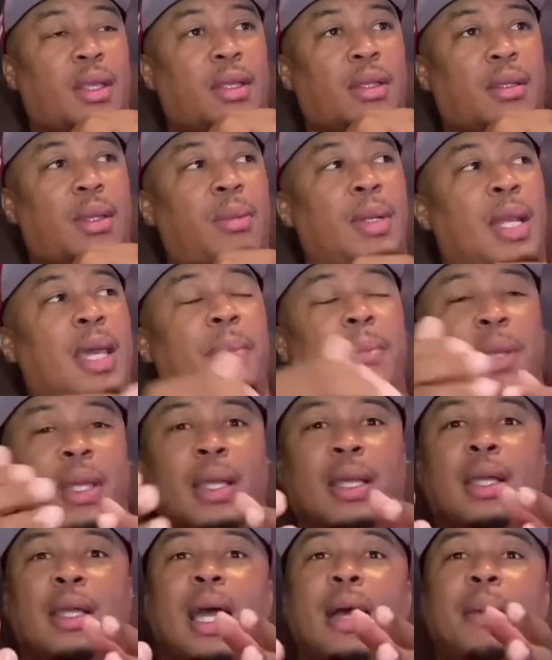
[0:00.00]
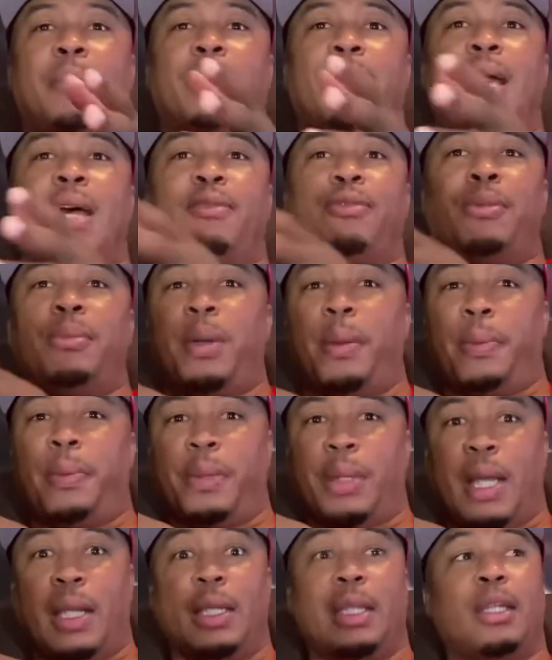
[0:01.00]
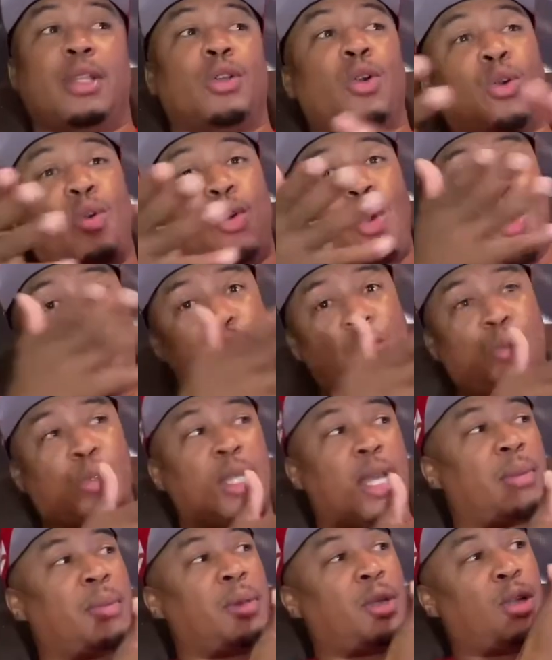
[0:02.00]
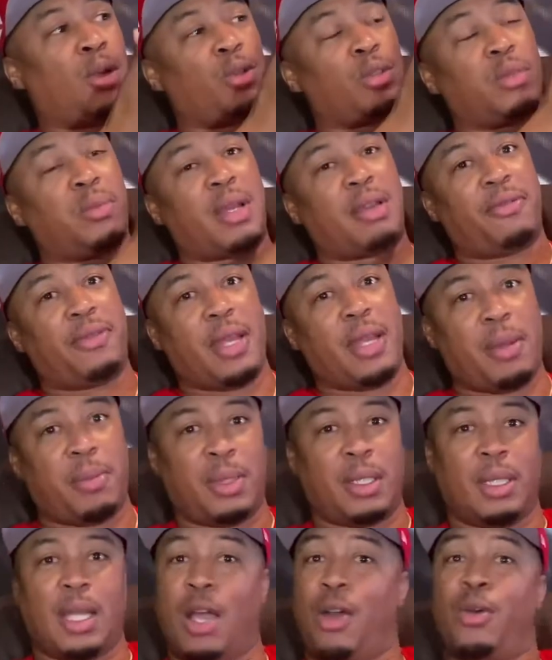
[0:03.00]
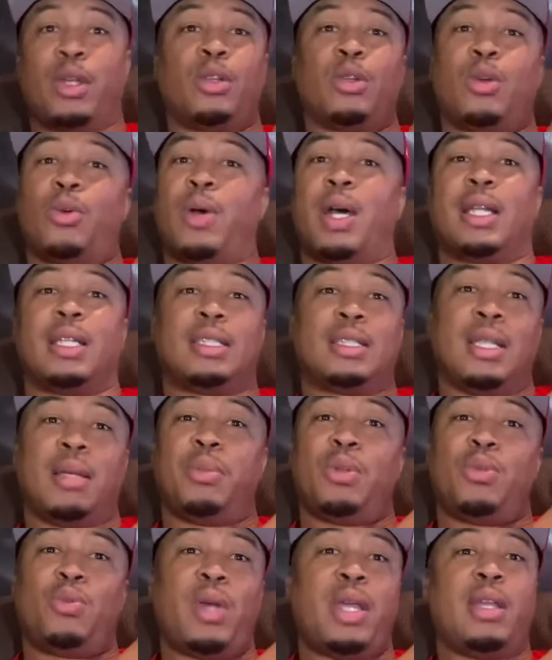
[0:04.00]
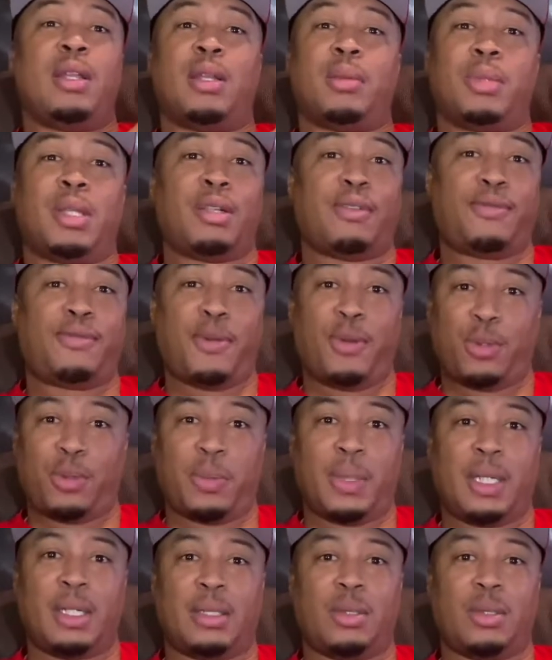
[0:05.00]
I'm like, man, I'm not from up here. I need to go home so I can be close to my family. I don't even know why they sent me way up there in the first place.